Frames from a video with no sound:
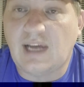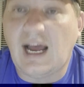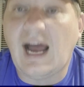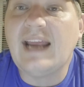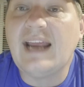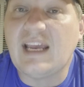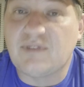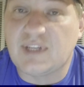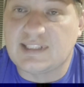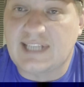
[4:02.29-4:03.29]
I
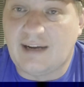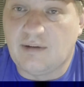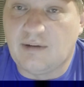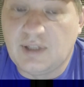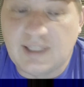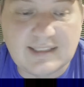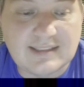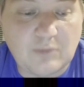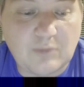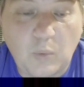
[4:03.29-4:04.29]
gave this out.
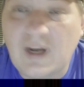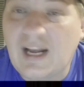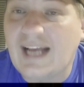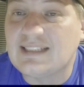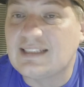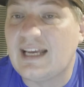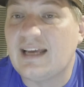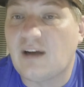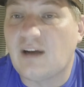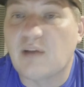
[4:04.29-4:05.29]
What I
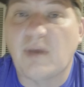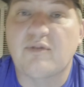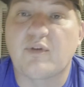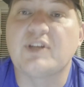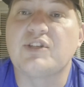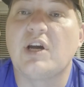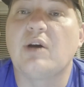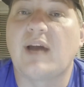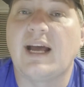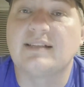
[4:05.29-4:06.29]
said on my free show,
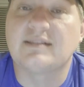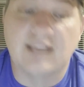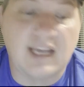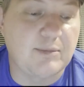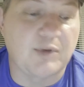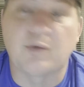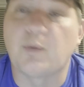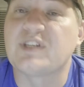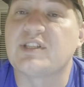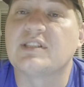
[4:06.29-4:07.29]
guys, came to
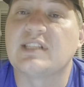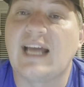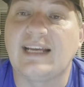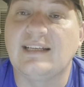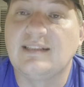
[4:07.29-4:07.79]
fruition tonight.